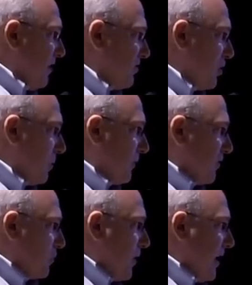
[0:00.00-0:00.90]
suitable
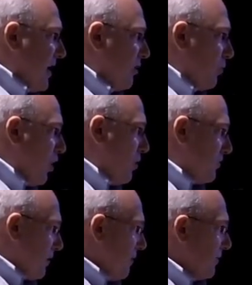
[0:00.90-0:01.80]
for spreading on
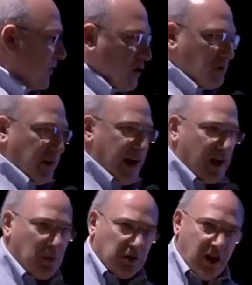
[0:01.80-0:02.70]
roads or even for use in
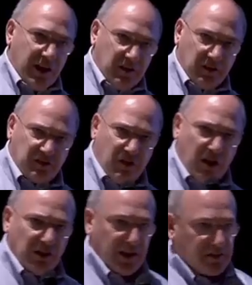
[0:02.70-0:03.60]
animal
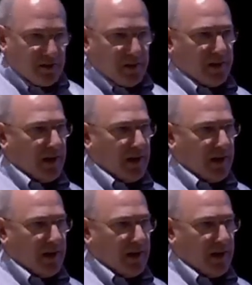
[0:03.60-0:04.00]
salt licks.